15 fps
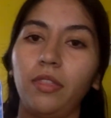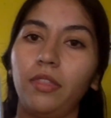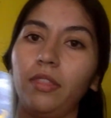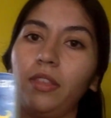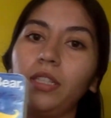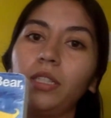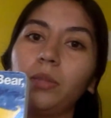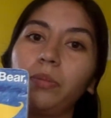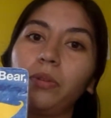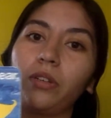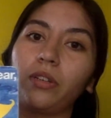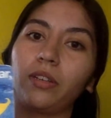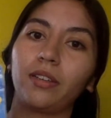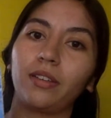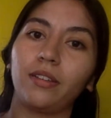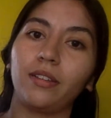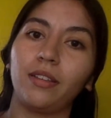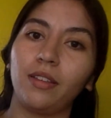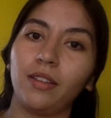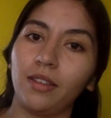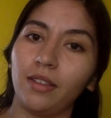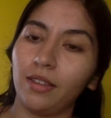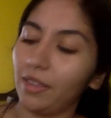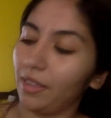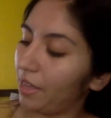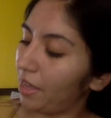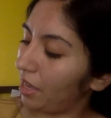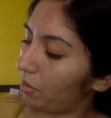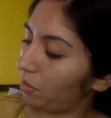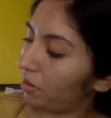this book
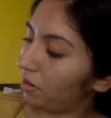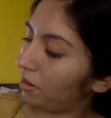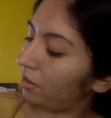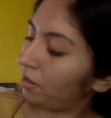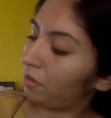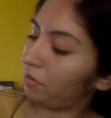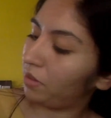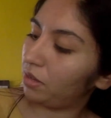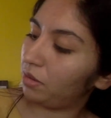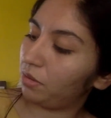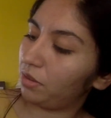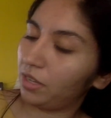came, and I love it